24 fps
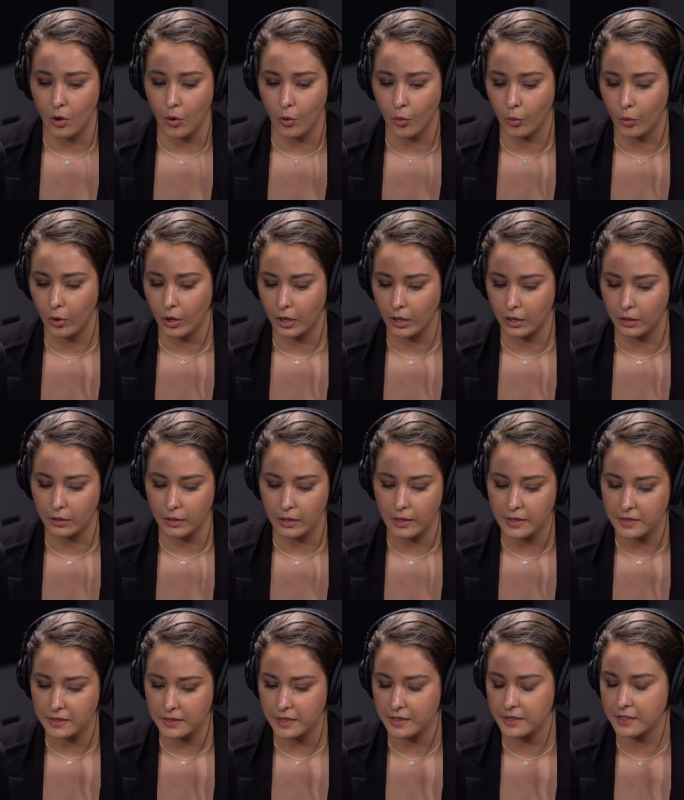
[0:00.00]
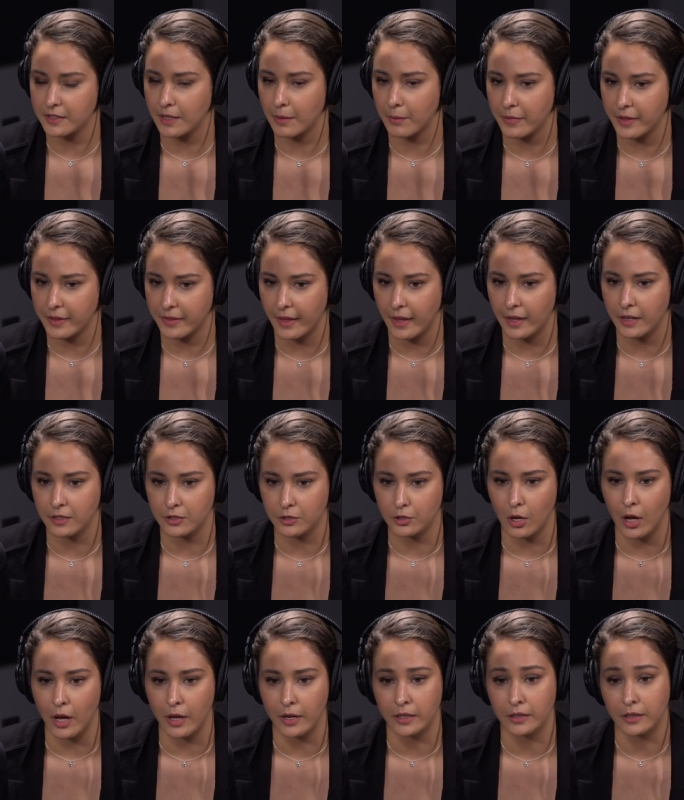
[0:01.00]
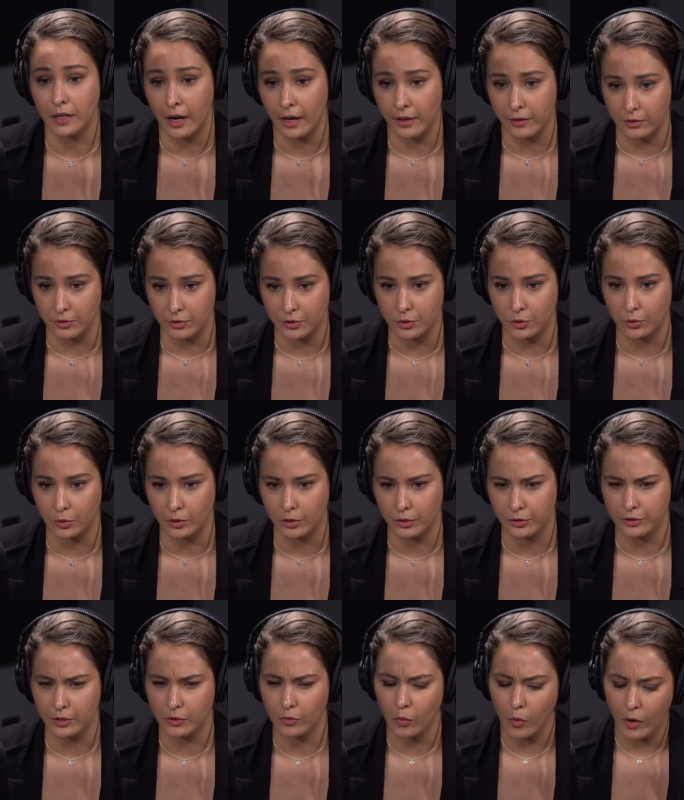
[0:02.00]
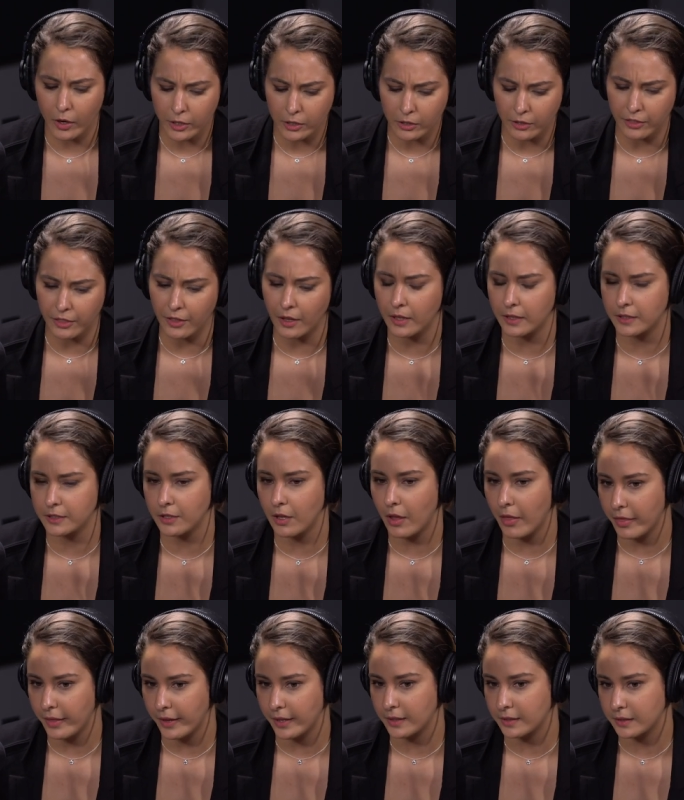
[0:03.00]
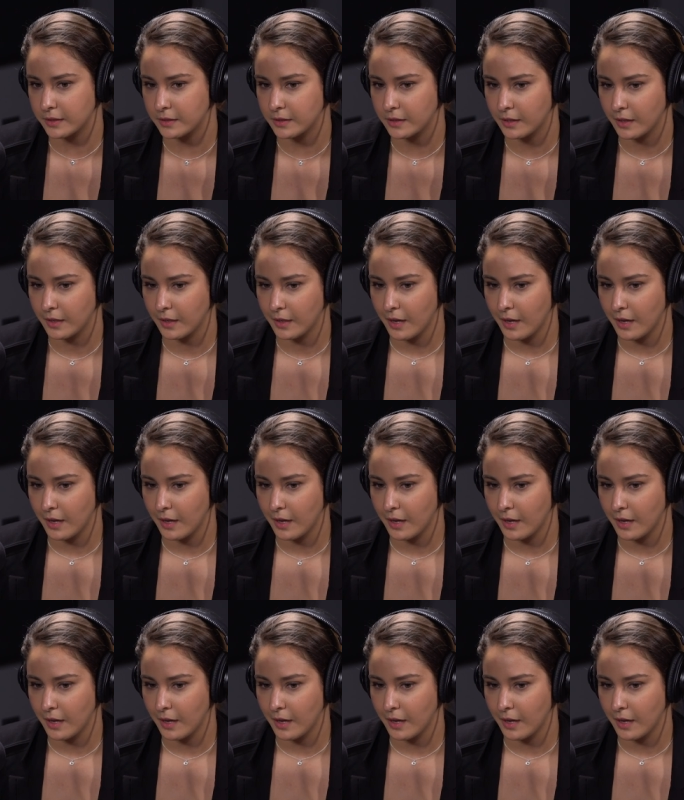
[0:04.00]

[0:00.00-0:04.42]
or is this something that is taught in other schools? Or what are your thoughts on this?